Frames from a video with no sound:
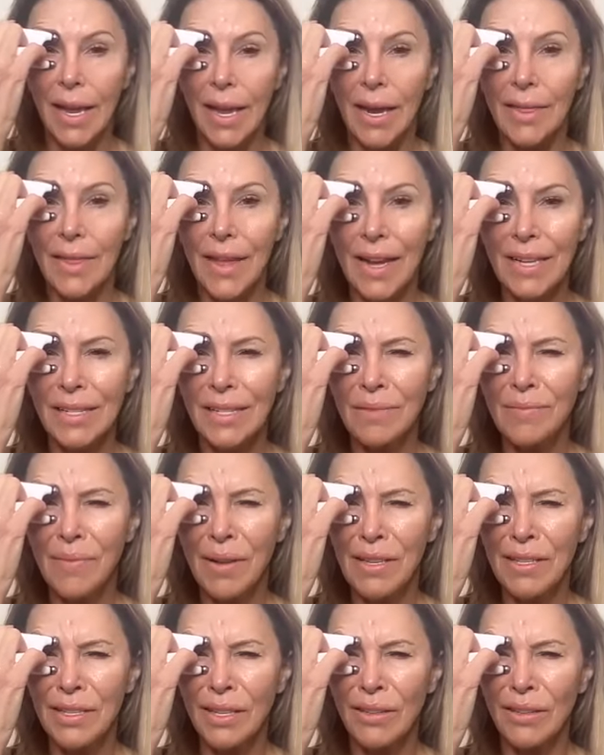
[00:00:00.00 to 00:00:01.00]
And that's a
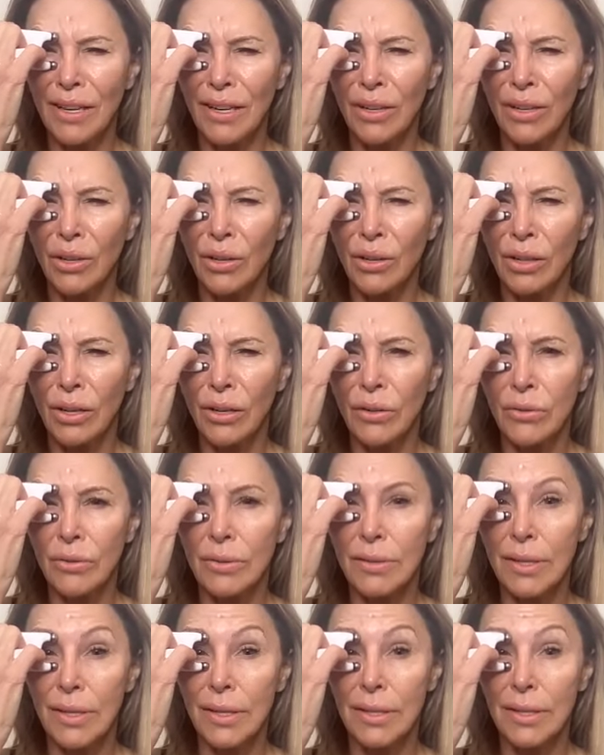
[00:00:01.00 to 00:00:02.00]
muscle that
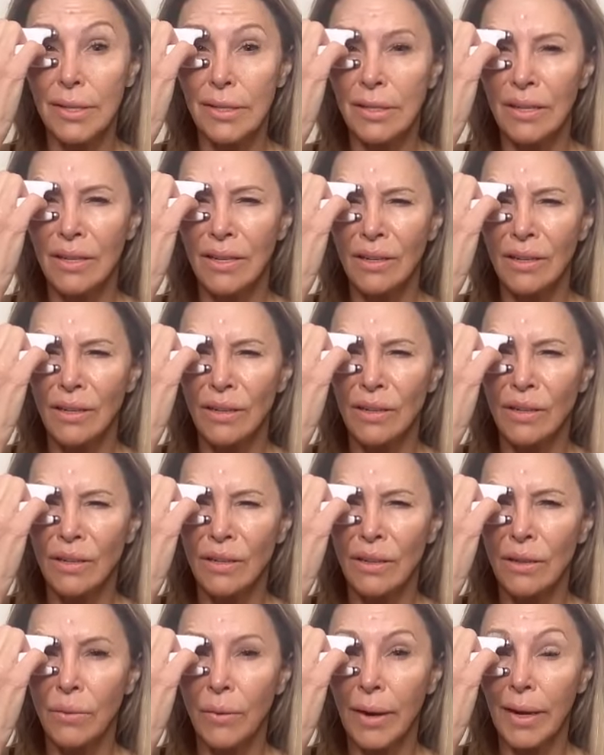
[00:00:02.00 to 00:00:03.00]
closes
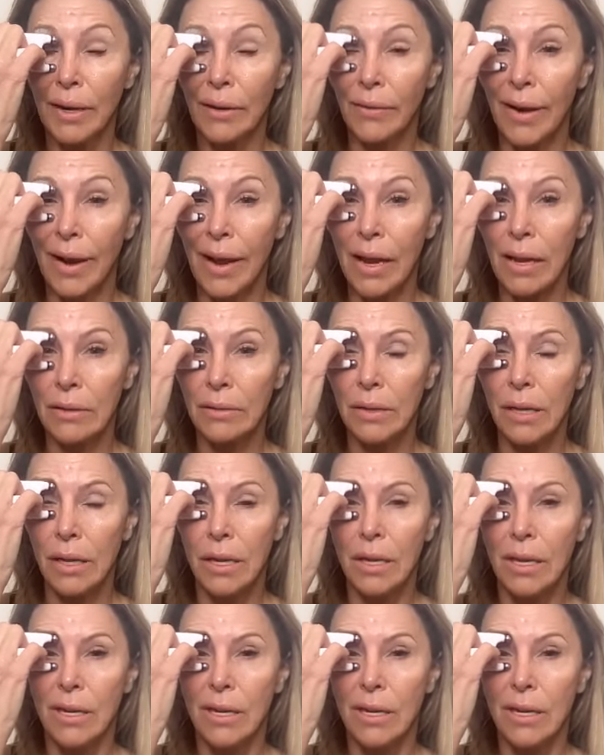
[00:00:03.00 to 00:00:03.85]
all the way around.